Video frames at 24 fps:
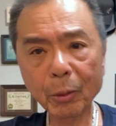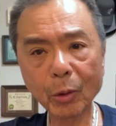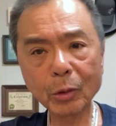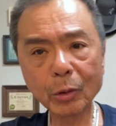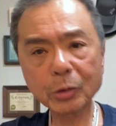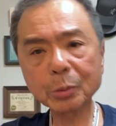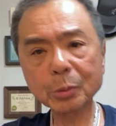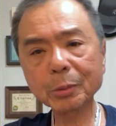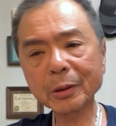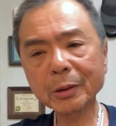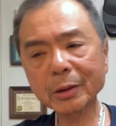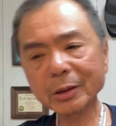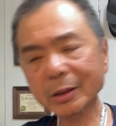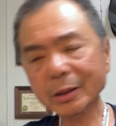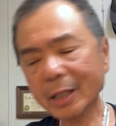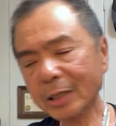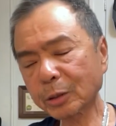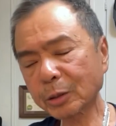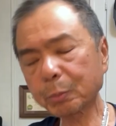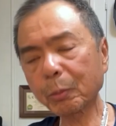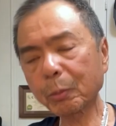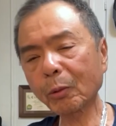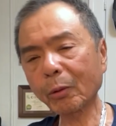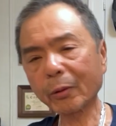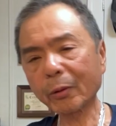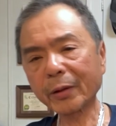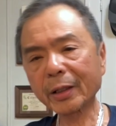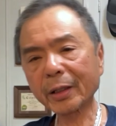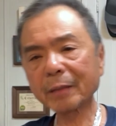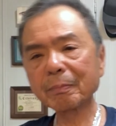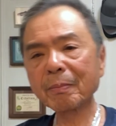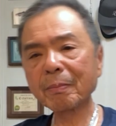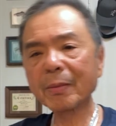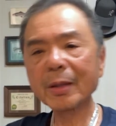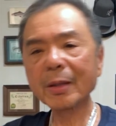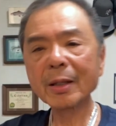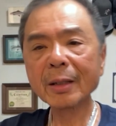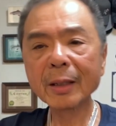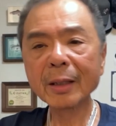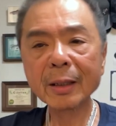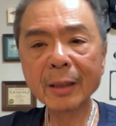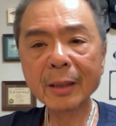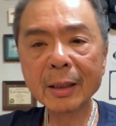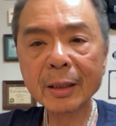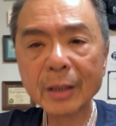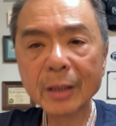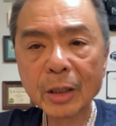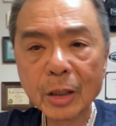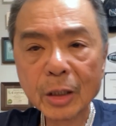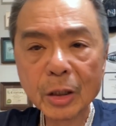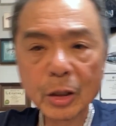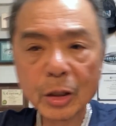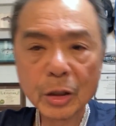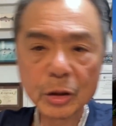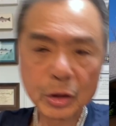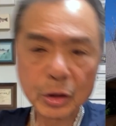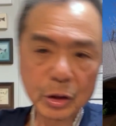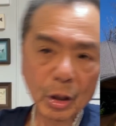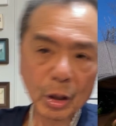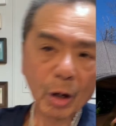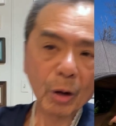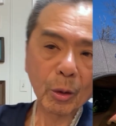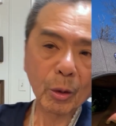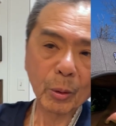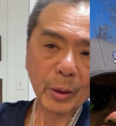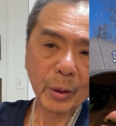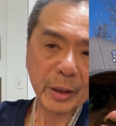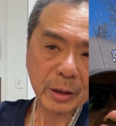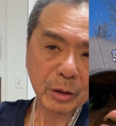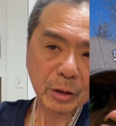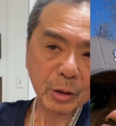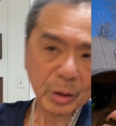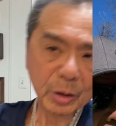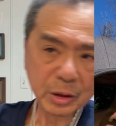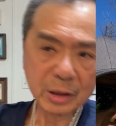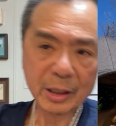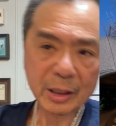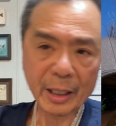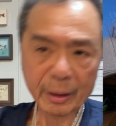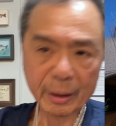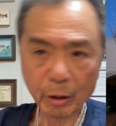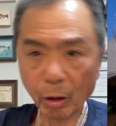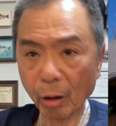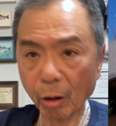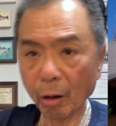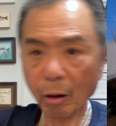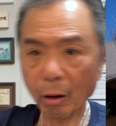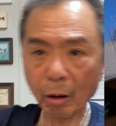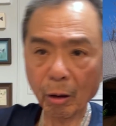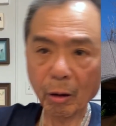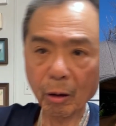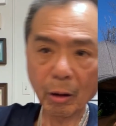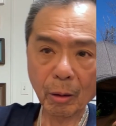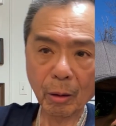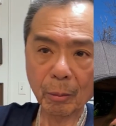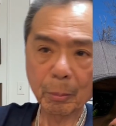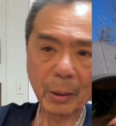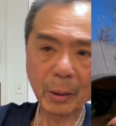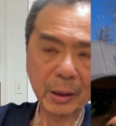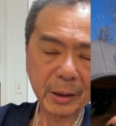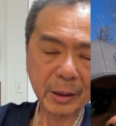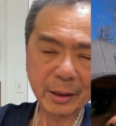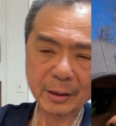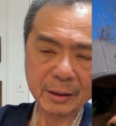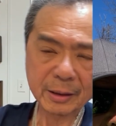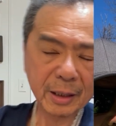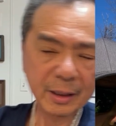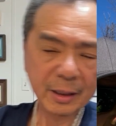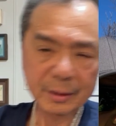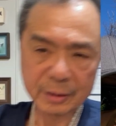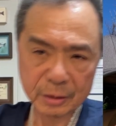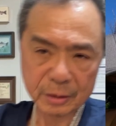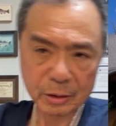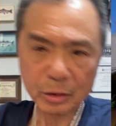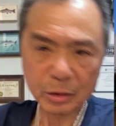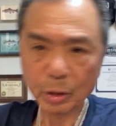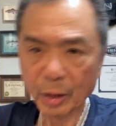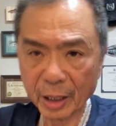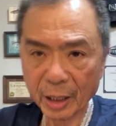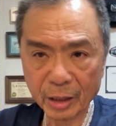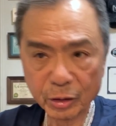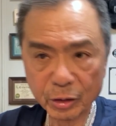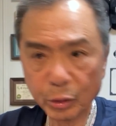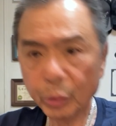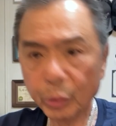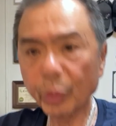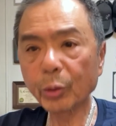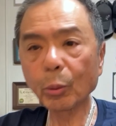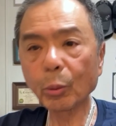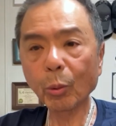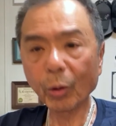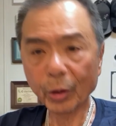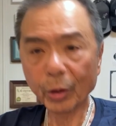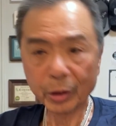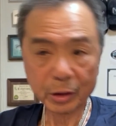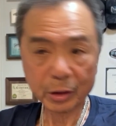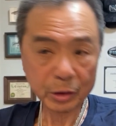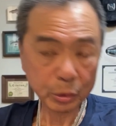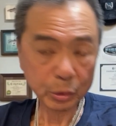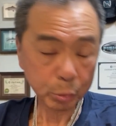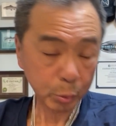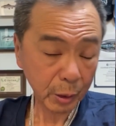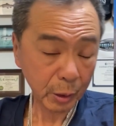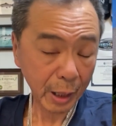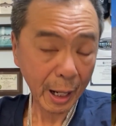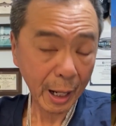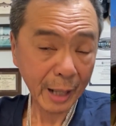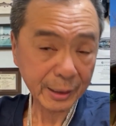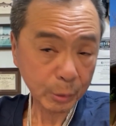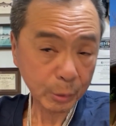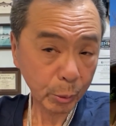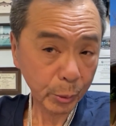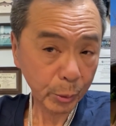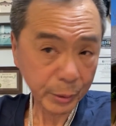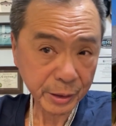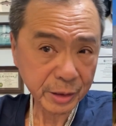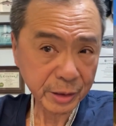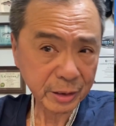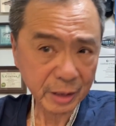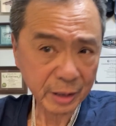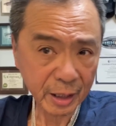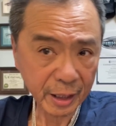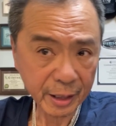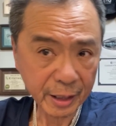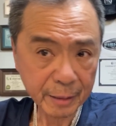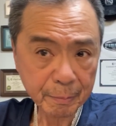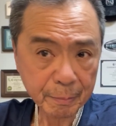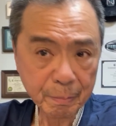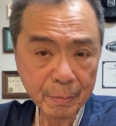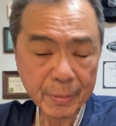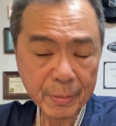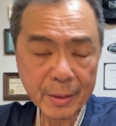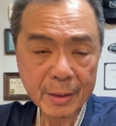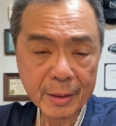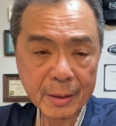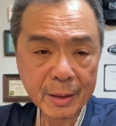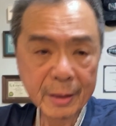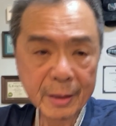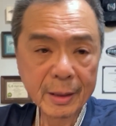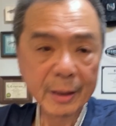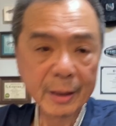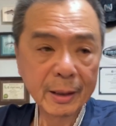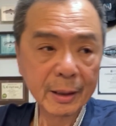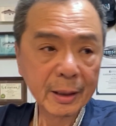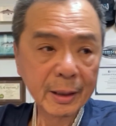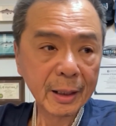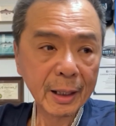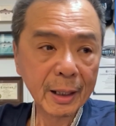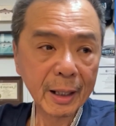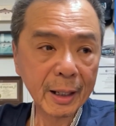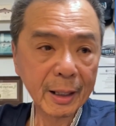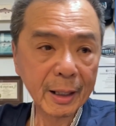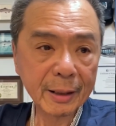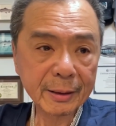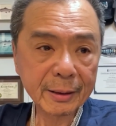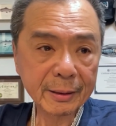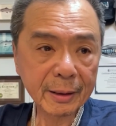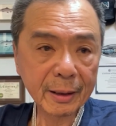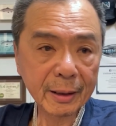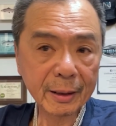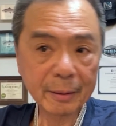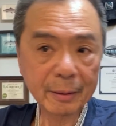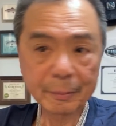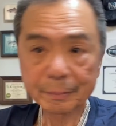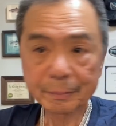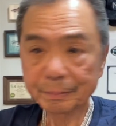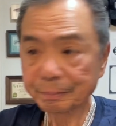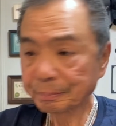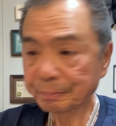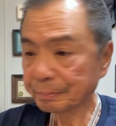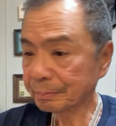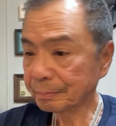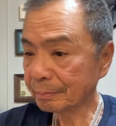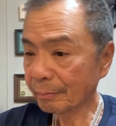post because that's boring. So it looks like but you got to do the work is what I always say. And I'm